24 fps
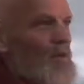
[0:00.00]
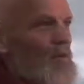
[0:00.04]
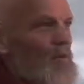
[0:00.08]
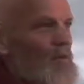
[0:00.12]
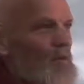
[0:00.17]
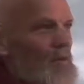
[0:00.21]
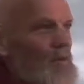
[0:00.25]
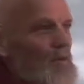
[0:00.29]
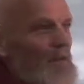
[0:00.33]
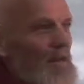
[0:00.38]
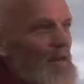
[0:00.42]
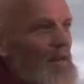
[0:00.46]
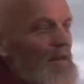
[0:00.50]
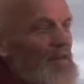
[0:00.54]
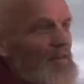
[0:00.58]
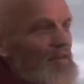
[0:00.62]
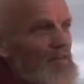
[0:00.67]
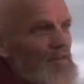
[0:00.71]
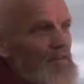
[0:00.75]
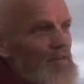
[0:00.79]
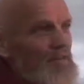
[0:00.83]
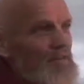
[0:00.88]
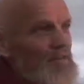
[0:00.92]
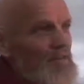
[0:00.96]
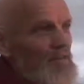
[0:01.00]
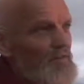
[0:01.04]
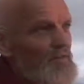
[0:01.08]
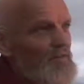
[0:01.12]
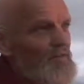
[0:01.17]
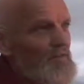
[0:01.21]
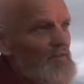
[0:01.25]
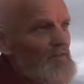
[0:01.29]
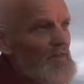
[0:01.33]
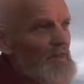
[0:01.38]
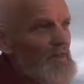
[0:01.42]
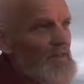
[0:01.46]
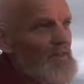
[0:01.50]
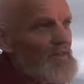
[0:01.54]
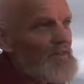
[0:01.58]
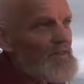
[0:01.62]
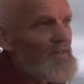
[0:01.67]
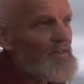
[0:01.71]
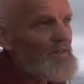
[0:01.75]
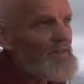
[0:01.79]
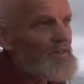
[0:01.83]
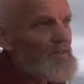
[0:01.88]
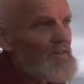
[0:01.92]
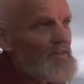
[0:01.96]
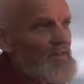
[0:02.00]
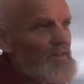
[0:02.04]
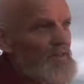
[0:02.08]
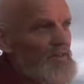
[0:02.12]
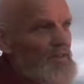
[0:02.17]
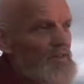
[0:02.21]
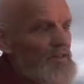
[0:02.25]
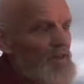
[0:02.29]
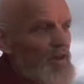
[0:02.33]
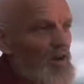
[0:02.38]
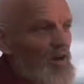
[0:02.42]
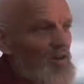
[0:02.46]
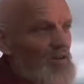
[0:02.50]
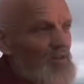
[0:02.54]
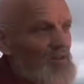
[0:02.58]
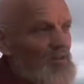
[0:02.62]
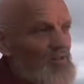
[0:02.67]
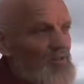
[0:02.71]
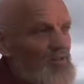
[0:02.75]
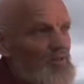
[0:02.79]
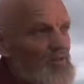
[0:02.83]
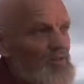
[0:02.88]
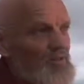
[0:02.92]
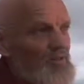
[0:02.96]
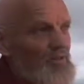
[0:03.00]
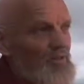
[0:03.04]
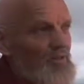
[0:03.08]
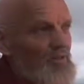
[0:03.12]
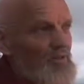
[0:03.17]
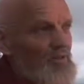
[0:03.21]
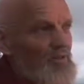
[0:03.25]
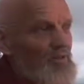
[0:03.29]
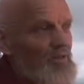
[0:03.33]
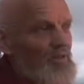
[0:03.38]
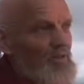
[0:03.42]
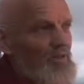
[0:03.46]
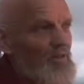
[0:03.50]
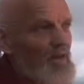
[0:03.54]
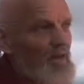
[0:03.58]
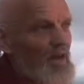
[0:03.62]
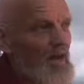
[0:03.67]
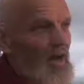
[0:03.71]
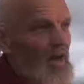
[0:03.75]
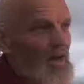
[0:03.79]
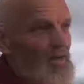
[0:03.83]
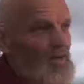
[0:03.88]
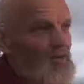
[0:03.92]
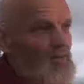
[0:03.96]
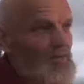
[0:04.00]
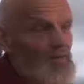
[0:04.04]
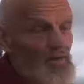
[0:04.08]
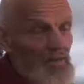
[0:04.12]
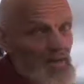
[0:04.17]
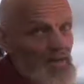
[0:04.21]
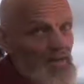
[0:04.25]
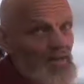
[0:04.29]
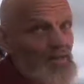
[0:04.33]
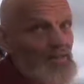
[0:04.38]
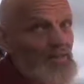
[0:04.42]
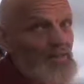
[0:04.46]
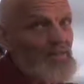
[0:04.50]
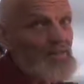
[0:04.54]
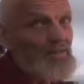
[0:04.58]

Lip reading: The benefits of meditating in solitude are great,